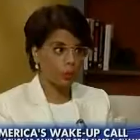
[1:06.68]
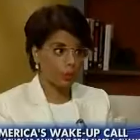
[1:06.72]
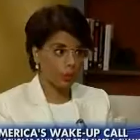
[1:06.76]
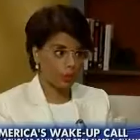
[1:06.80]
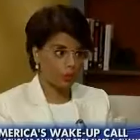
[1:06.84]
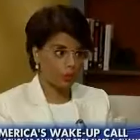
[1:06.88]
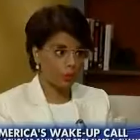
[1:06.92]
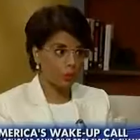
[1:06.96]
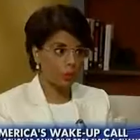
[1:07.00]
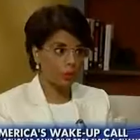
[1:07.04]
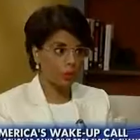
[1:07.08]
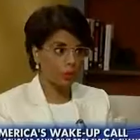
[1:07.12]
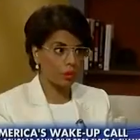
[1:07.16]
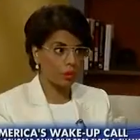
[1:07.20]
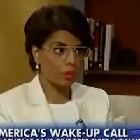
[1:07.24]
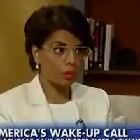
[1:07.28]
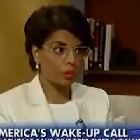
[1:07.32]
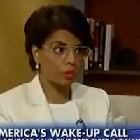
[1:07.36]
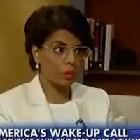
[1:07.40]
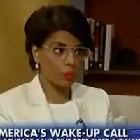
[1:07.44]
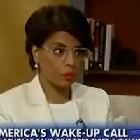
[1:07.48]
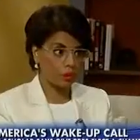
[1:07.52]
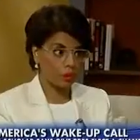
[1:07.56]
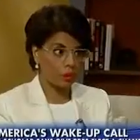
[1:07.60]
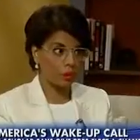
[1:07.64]
about
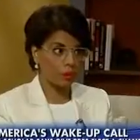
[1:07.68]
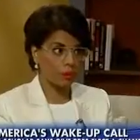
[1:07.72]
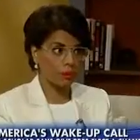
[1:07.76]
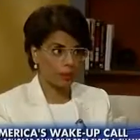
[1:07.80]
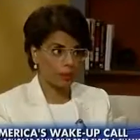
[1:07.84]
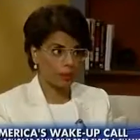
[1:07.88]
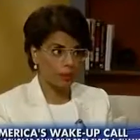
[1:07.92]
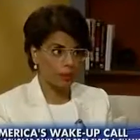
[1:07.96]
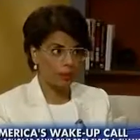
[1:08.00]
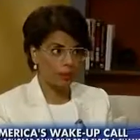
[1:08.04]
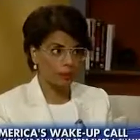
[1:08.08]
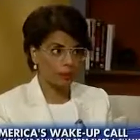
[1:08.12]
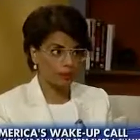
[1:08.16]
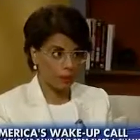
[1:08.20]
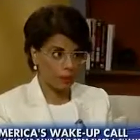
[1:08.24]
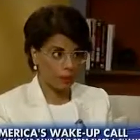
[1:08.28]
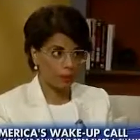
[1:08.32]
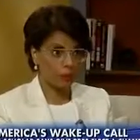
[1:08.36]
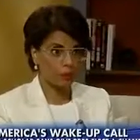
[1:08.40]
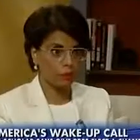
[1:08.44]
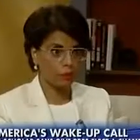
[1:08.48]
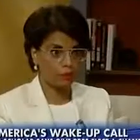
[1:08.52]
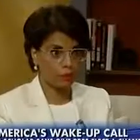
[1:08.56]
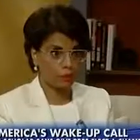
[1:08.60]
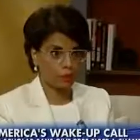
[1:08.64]
General
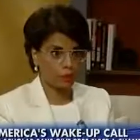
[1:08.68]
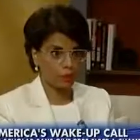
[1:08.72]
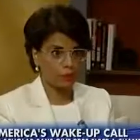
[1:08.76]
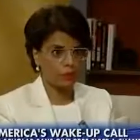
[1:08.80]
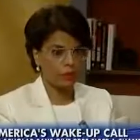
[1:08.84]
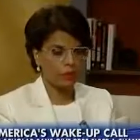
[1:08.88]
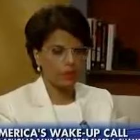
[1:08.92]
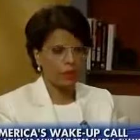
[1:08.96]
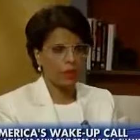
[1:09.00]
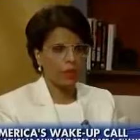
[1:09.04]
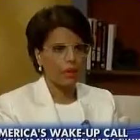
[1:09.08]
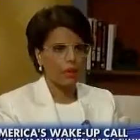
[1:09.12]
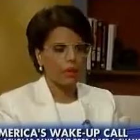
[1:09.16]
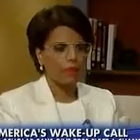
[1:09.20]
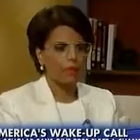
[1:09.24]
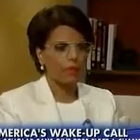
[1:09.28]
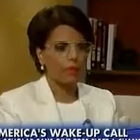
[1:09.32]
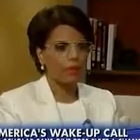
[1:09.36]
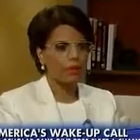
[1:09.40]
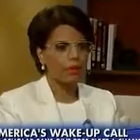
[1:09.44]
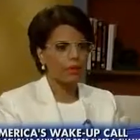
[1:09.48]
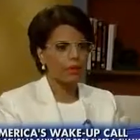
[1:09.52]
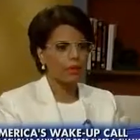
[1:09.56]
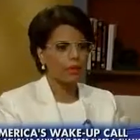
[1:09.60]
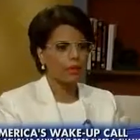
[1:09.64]
Michael Flynn,
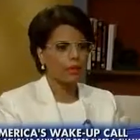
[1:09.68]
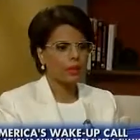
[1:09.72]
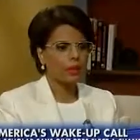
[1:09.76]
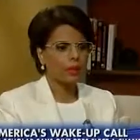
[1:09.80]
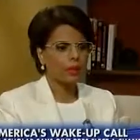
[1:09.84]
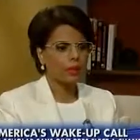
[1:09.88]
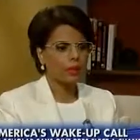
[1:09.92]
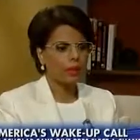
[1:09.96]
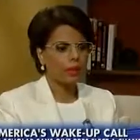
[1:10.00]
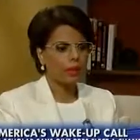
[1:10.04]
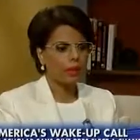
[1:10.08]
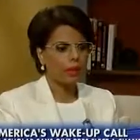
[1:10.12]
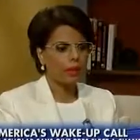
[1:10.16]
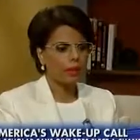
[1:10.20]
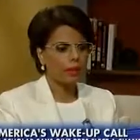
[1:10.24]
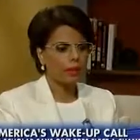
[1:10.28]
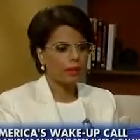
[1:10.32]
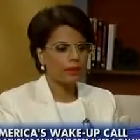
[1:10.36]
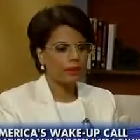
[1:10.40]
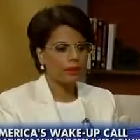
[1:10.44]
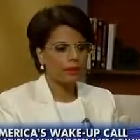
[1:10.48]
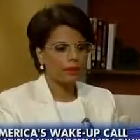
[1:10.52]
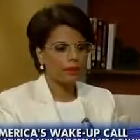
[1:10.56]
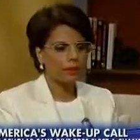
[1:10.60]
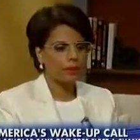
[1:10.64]
but
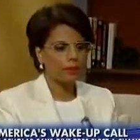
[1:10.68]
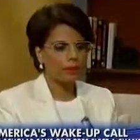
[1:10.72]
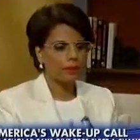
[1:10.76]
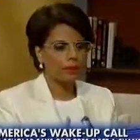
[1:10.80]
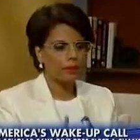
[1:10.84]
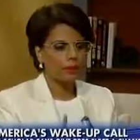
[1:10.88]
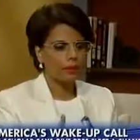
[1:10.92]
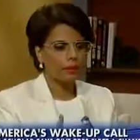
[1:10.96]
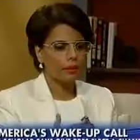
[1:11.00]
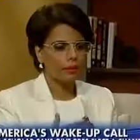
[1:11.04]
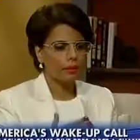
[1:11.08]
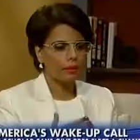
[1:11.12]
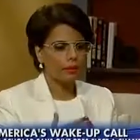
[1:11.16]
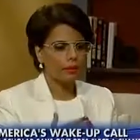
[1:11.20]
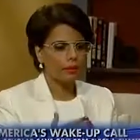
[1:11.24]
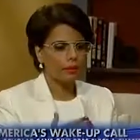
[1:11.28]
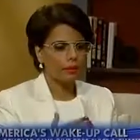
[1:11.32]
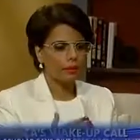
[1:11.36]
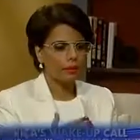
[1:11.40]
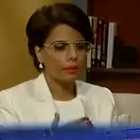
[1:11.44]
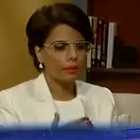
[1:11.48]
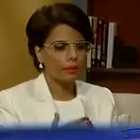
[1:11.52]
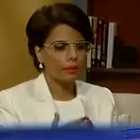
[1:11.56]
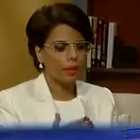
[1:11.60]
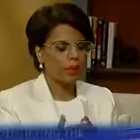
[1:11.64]
my
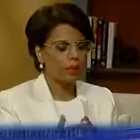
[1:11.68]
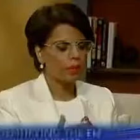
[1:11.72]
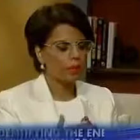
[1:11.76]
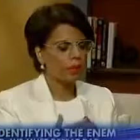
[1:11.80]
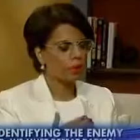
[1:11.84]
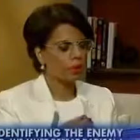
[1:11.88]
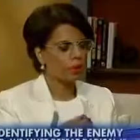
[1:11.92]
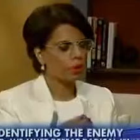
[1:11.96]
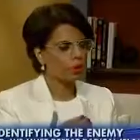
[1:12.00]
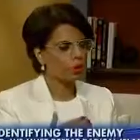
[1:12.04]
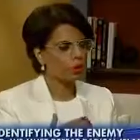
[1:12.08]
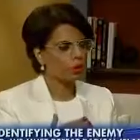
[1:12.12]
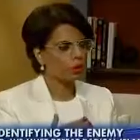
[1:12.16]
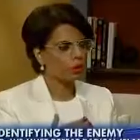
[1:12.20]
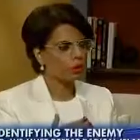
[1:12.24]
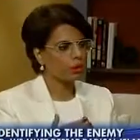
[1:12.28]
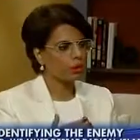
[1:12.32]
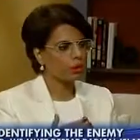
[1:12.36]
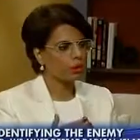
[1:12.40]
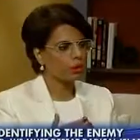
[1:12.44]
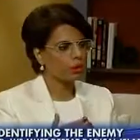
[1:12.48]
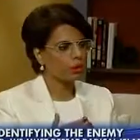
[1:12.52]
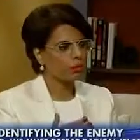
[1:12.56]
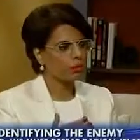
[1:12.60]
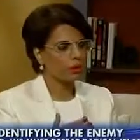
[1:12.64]
knowledge
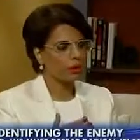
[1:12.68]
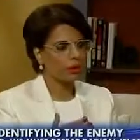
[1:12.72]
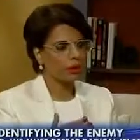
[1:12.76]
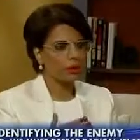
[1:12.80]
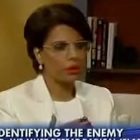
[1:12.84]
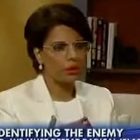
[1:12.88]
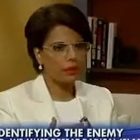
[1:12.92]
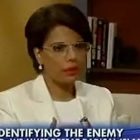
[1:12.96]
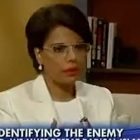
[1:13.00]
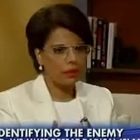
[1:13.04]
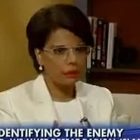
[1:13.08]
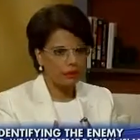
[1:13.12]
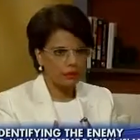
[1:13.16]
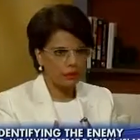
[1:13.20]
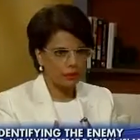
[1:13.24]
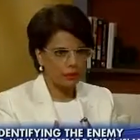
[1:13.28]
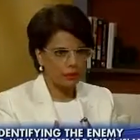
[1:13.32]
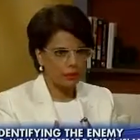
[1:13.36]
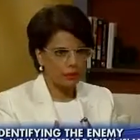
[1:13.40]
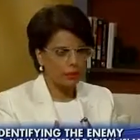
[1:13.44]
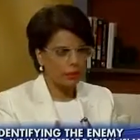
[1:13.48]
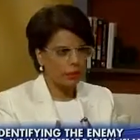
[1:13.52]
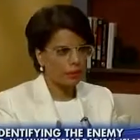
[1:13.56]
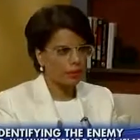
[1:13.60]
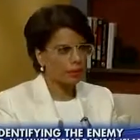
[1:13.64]
is very
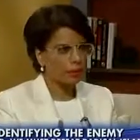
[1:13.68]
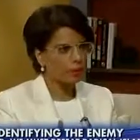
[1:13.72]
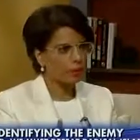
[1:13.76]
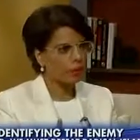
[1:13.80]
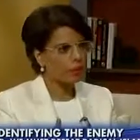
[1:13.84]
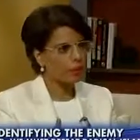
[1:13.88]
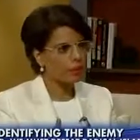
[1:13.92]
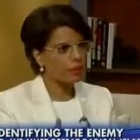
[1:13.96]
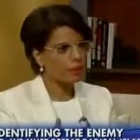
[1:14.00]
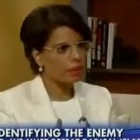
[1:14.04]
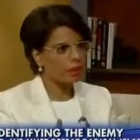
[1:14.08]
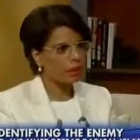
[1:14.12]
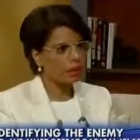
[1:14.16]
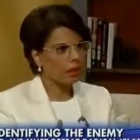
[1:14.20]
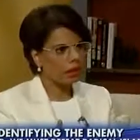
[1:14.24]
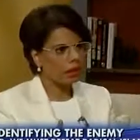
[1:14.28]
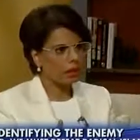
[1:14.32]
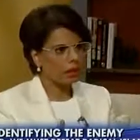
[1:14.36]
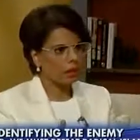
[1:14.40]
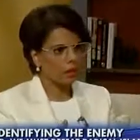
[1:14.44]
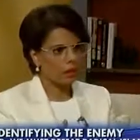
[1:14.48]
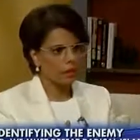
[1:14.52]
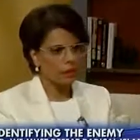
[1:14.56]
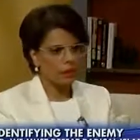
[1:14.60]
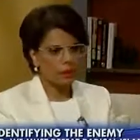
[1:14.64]
clear that
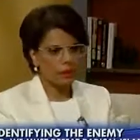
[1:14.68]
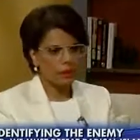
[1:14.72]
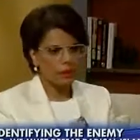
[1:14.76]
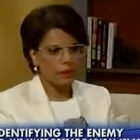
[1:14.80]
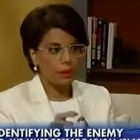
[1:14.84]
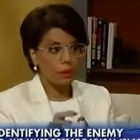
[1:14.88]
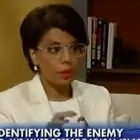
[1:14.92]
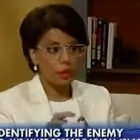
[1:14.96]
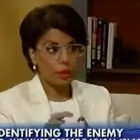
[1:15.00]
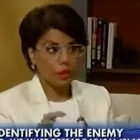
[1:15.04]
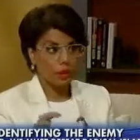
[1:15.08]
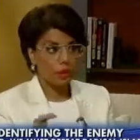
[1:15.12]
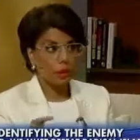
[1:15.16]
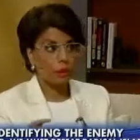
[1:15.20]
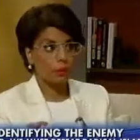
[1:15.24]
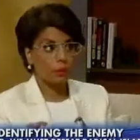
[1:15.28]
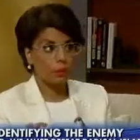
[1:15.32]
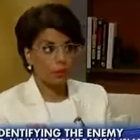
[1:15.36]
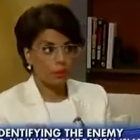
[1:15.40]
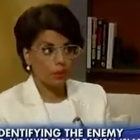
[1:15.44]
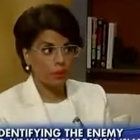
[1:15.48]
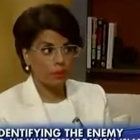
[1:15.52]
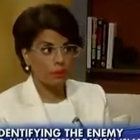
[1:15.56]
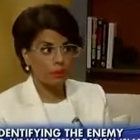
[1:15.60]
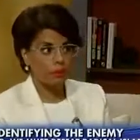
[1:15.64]
Islam is not a
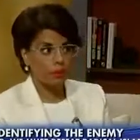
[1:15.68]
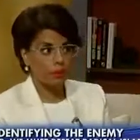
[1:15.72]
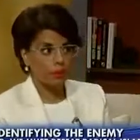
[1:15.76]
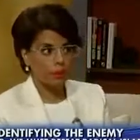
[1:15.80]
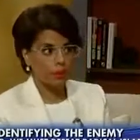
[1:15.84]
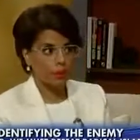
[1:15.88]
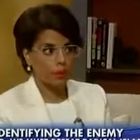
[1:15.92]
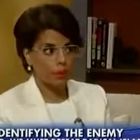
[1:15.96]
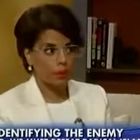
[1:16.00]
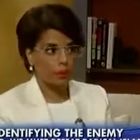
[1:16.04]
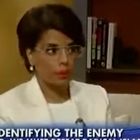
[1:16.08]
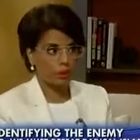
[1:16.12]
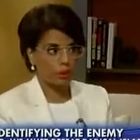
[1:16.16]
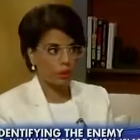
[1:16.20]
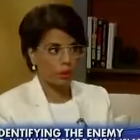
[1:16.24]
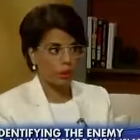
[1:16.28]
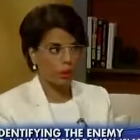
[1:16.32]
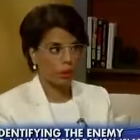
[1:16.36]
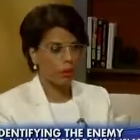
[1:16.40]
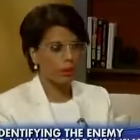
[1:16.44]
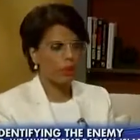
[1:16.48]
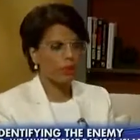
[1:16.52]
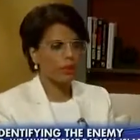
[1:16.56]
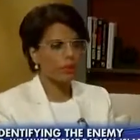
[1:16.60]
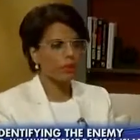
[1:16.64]
political
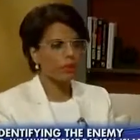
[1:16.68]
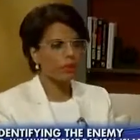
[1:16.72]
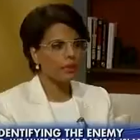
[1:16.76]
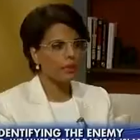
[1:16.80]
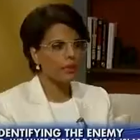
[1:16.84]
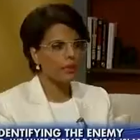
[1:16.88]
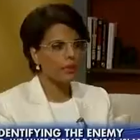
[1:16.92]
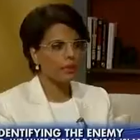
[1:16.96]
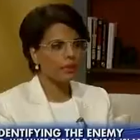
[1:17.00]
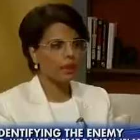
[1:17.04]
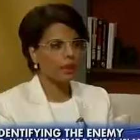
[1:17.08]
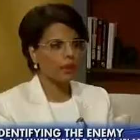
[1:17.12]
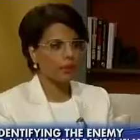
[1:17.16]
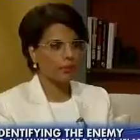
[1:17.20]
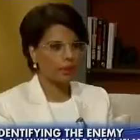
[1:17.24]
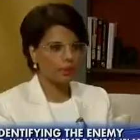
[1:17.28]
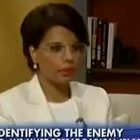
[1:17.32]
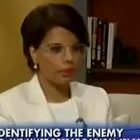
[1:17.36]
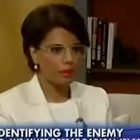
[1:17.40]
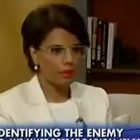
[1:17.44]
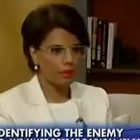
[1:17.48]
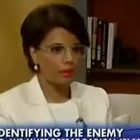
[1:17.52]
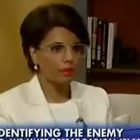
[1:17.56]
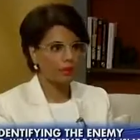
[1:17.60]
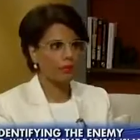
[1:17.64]
ideology.
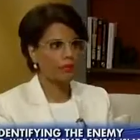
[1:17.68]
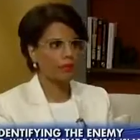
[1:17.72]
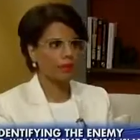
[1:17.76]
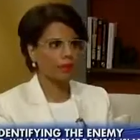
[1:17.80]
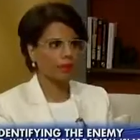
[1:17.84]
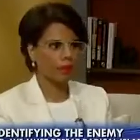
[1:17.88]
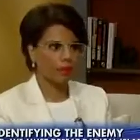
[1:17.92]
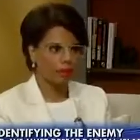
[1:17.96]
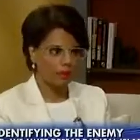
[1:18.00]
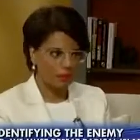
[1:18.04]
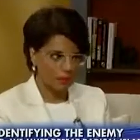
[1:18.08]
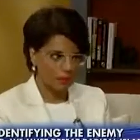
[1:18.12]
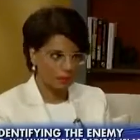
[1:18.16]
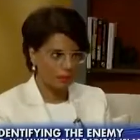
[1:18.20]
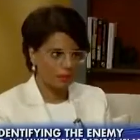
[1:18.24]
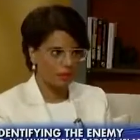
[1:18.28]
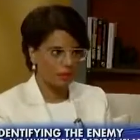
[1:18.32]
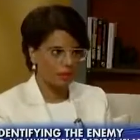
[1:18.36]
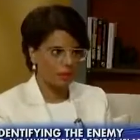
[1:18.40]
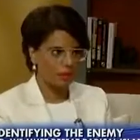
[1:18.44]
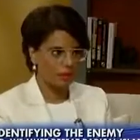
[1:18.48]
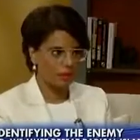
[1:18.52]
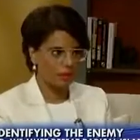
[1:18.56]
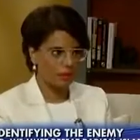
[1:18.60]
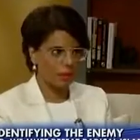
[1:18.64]
Islamism
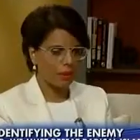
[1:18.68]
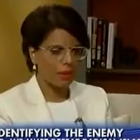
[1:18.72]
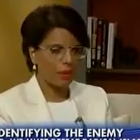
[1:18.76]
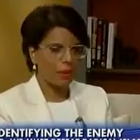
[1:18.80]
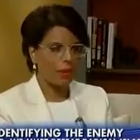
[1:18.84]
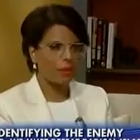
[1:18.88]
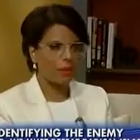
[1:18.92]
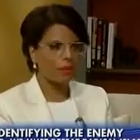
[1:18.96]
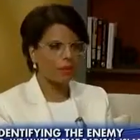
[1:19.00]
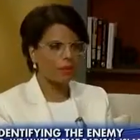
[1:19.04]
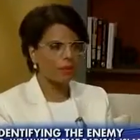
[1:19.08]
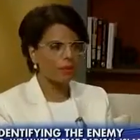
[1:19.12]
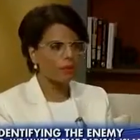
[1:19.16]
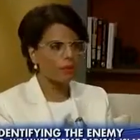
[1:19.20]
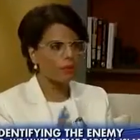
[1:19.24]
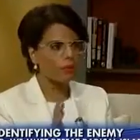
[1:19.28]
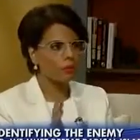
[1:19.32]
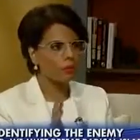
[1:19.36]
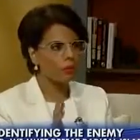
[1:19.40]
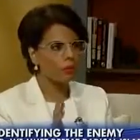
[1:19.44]
is, and that's a